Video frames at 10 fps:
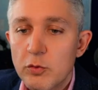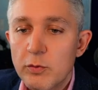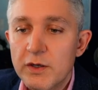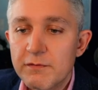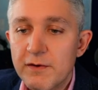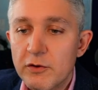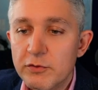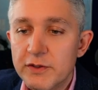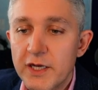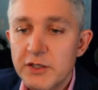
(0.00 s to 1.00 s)
where
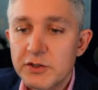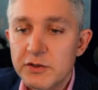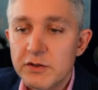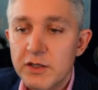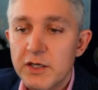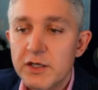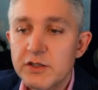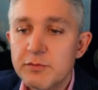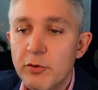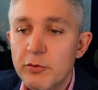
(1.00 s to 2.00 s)
foundation
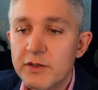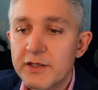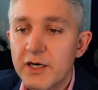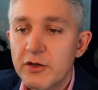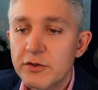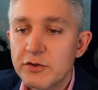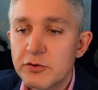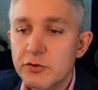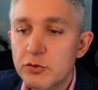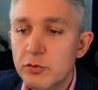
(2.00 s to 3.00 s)
is broken down
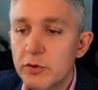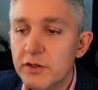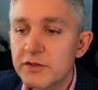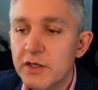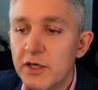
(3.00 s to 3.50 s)
into 2 words